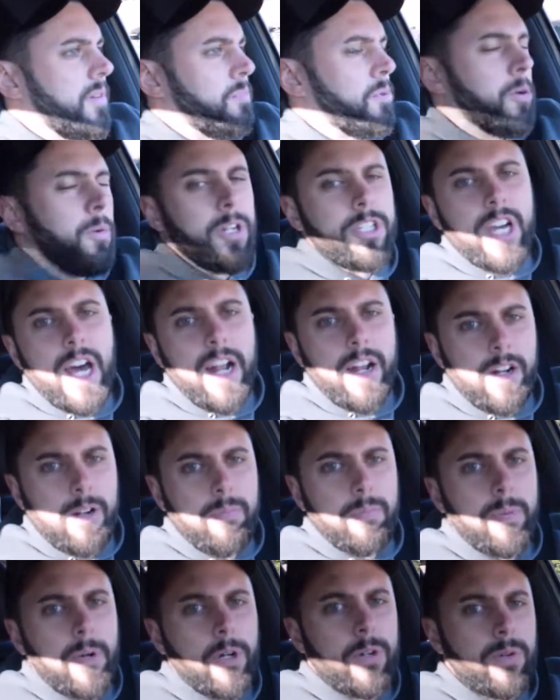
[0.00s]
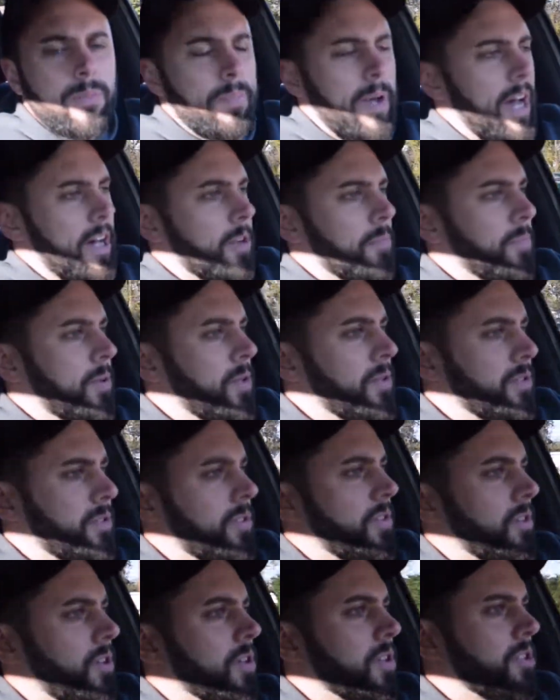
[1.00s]
Pretty much added a pound of
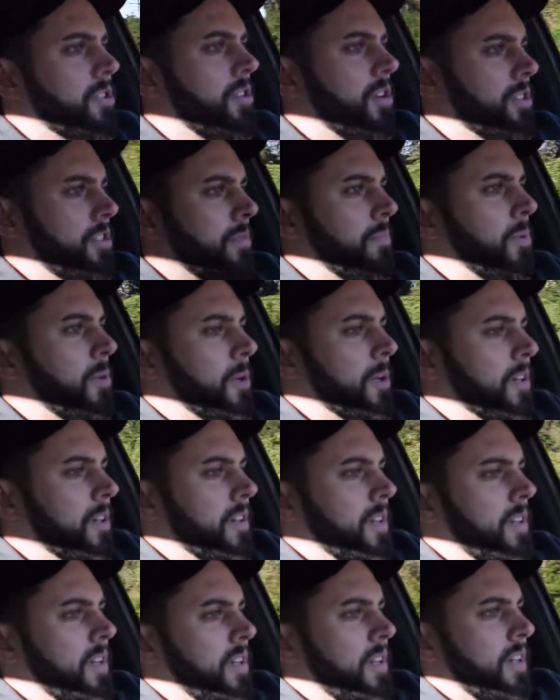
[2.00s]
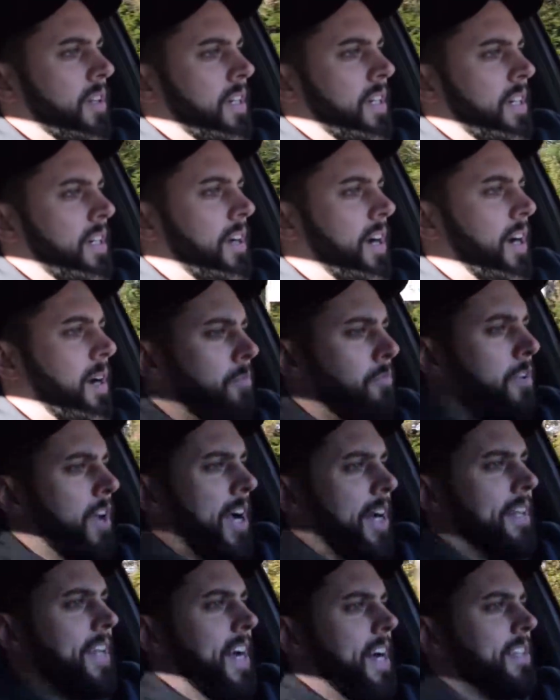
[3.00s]
boost all across the board.
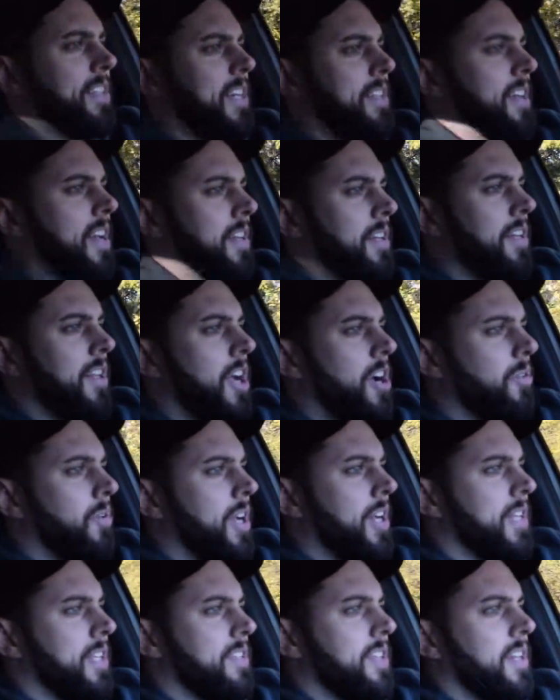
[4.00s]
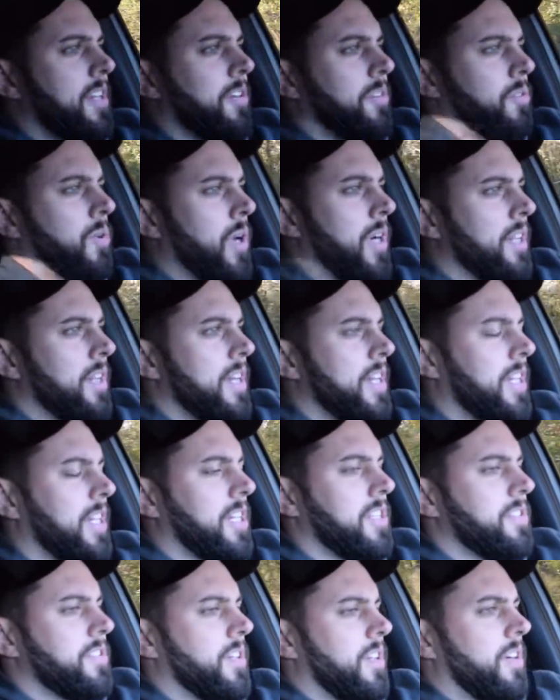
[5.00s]
Found out that down the low end it didn't quite like
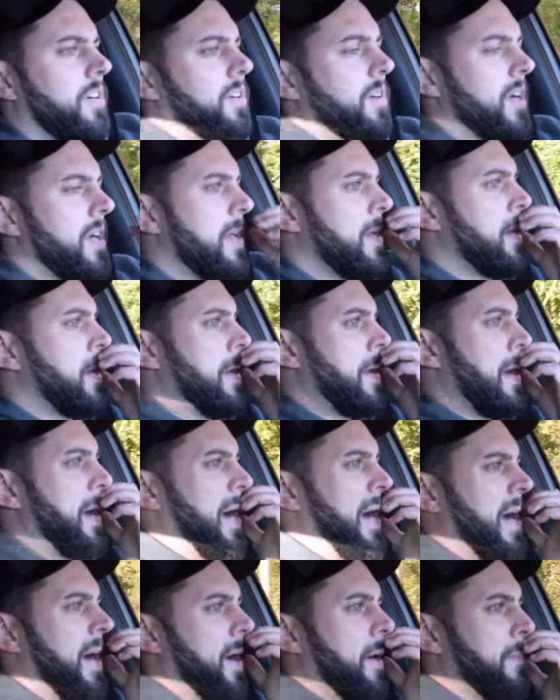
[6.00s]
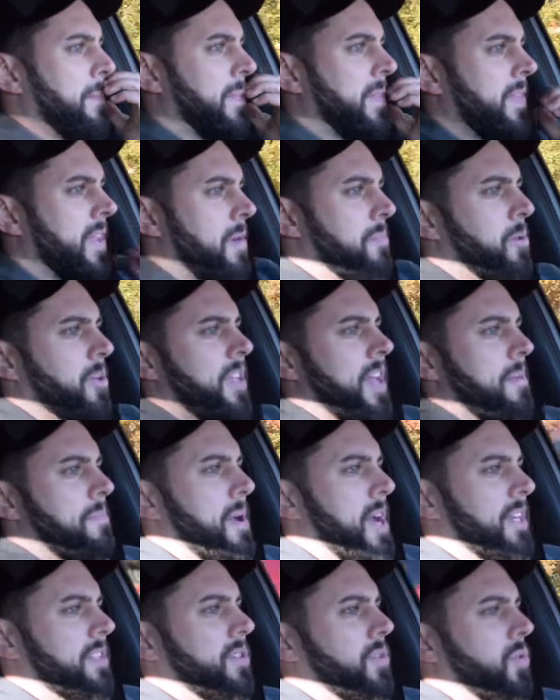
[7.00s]
it, so I put that
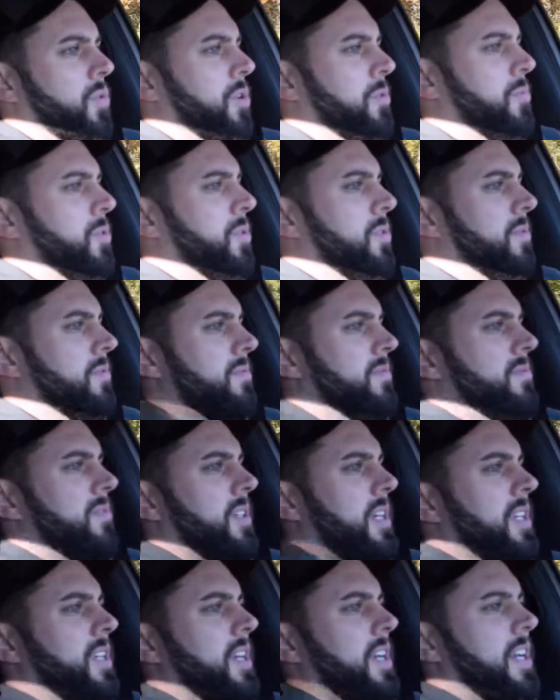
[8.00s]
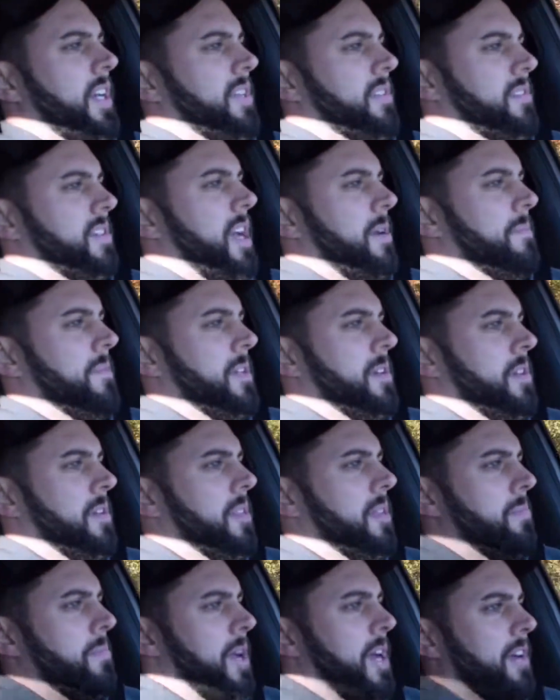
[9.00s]
back to normal, and then kept
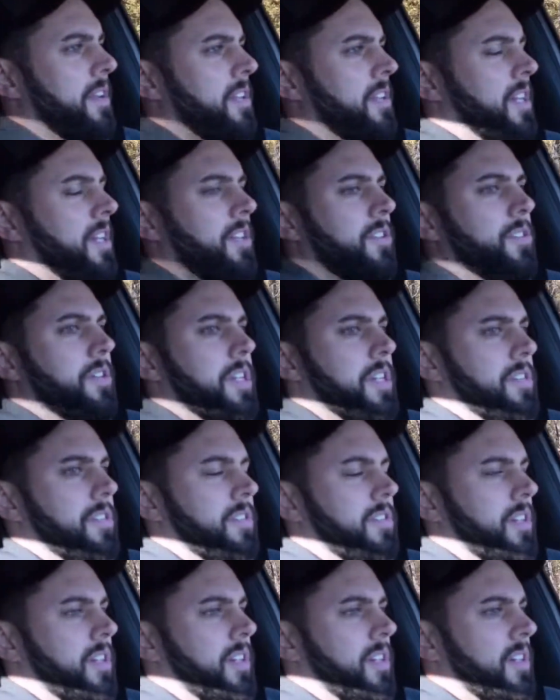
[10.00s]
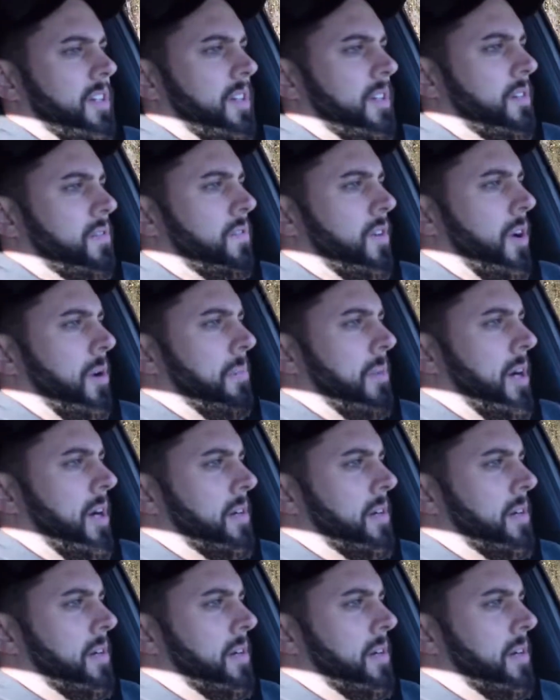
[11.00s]
the pound increase from